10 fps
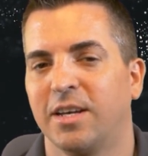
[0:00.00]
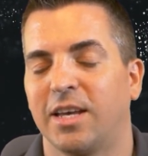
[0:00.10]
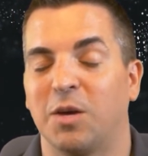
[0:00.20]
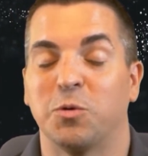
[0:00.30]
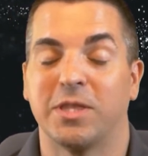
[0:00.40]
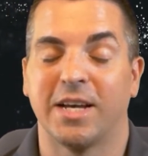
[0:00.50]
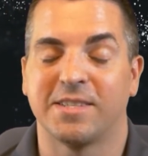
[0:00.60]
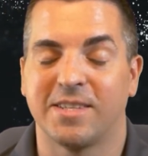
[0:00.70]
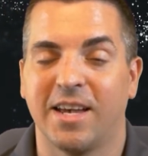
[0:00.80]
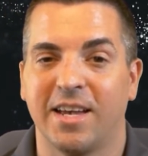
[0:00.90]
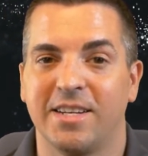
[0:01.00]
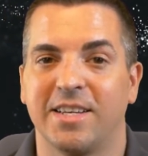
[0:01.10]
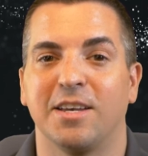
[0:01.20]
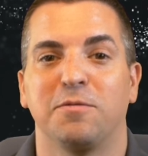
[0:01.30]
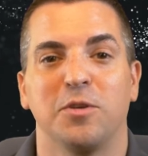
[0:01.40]
And with that said,
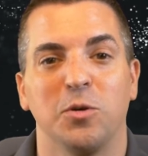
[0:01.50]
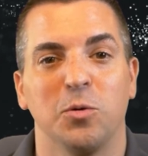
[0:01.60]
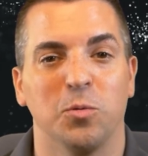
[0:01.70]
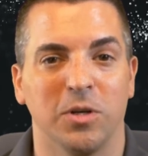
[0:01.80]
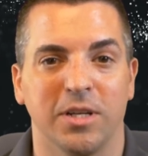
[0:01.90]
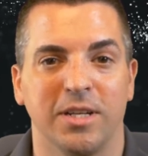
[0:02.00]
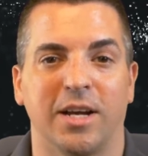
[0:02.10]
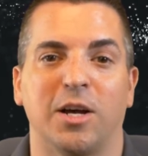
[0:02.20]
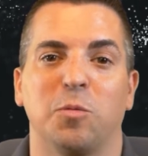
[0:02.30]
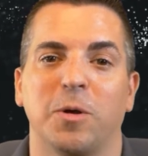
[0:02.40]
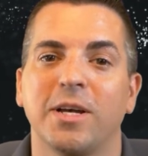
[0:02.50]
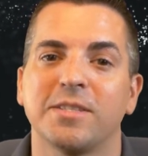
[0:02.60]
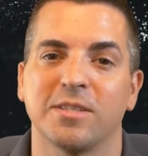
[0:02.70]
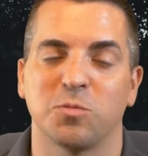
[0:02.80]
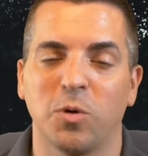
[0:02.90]
if you would help us
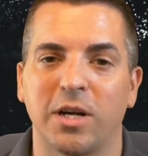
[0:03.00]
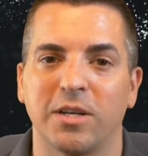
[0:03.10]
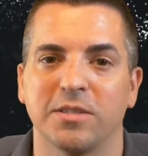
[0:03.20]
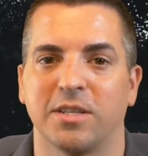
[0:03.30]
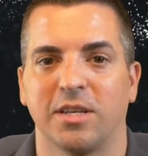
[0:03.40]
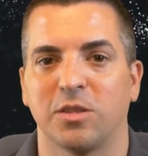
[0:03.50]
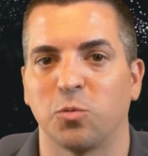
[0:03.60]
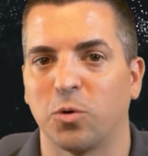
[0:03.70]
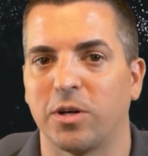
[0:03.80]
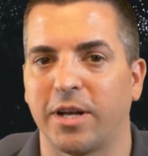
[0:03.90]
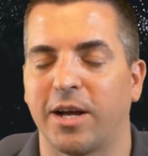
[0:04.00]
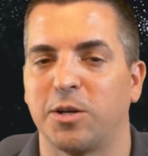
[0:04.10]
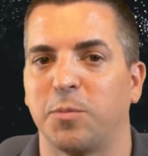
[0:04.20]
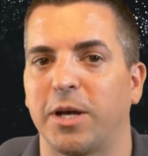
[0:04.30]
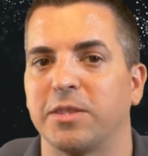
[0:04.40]
as well to get the word out
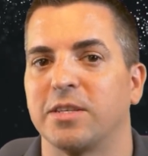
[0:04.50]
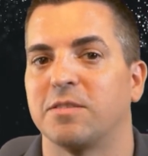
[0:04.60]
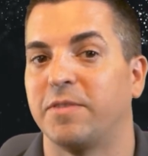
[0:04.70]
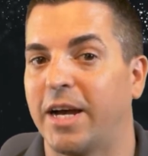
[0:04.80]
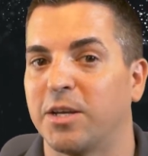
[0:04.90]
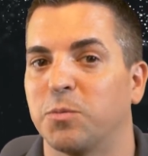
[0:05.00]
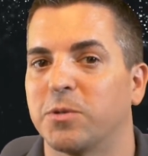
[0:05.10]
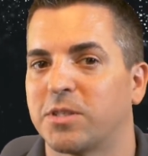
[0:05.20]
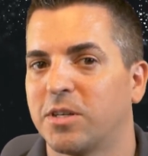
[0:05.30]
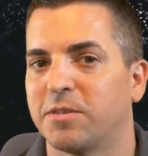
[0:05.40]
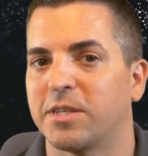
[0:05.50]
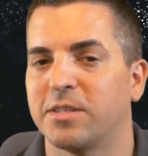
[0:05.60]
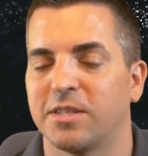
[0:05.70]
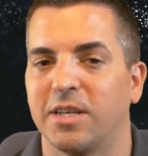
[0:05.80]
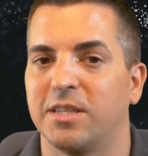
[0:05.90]
about this valuable
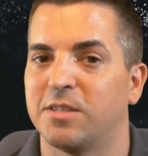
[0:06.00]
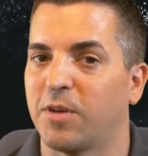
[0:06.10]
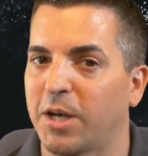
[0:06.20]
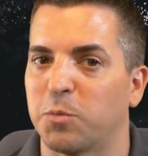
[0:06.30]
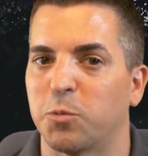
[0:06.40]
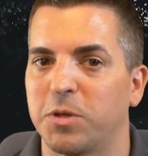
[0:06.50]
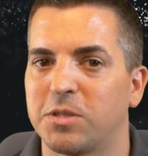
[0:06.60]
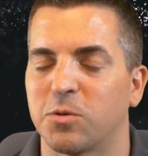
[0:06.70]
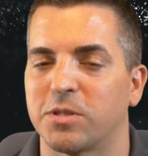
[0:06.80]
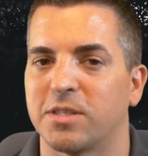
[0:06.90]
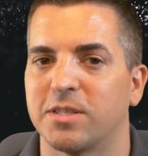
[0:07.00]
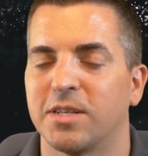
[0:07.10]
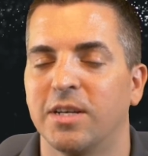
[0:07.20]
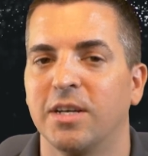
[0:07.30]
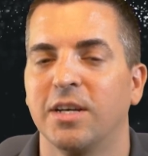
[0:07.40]
service and these valuable resources,
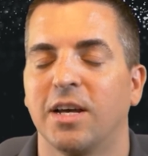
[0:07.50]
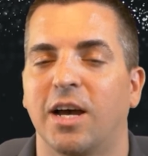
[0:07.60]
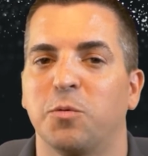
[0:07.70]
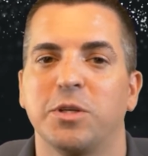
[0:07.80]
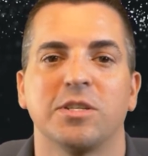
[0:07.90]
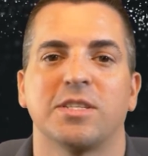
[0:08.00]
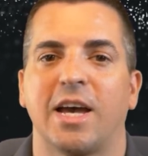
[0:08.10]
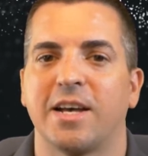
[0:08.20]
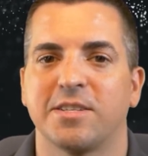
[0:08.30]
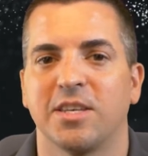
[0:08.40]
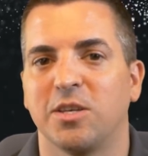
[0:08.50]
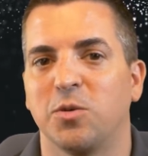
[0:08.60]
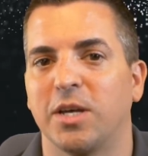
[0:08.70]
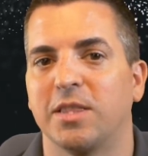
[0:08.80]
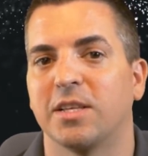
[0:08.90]
we just ask that you
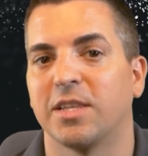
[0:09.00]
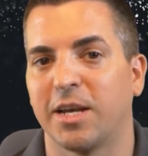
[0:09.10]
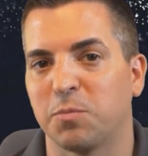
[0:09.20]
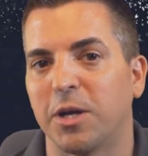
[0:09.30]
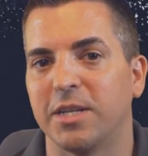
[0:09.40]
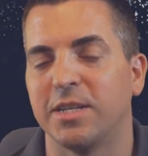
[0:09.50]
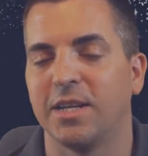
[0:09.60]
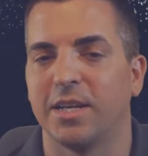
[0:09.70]
hit the like button and